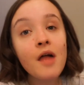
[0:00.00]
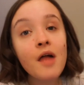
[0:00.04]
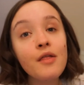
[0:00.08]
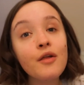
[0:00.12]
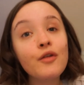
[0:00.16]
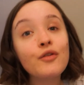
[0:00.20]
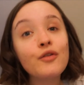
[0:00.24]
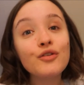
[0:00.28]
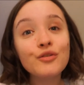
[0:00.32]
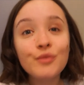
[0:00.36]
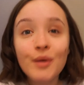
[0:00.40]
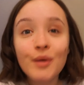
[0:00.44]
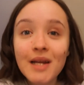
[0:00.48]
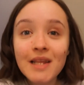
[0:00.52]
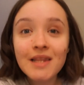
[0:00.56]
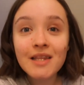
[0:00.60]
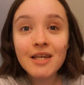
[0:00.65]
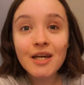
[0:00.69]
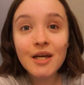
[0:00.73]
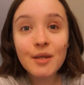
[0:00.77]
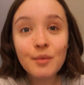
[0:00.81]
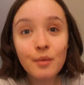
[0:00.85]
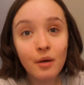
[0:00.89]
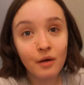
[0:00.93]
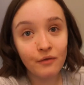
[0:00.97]
then the
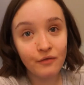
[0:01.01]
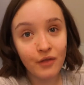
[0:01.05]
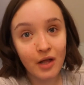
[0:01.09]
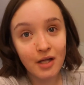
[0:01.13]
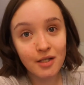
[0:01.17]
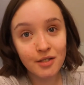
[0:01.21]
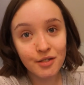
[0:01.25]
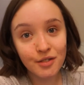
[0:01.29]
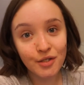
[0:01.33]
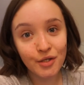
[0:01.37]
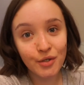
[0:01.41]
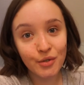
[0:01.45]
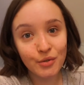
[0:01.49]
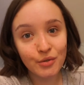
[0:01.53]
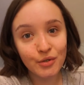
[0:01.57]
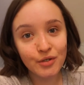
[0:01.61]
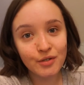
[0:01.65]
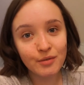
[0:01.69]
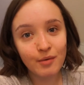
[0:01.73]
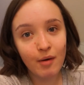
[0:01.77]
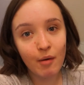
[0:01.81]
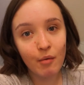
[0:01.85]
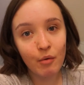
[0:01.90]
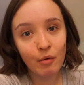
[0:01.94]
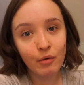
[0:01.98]
23rd we are flying to New York,
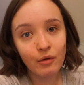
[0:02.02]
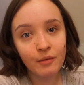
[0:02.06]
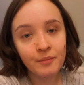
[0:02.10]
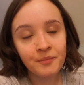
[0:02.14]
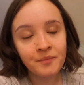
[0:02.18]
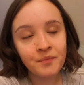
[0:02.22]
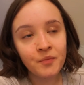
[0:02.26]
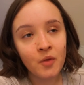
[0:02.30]
so I will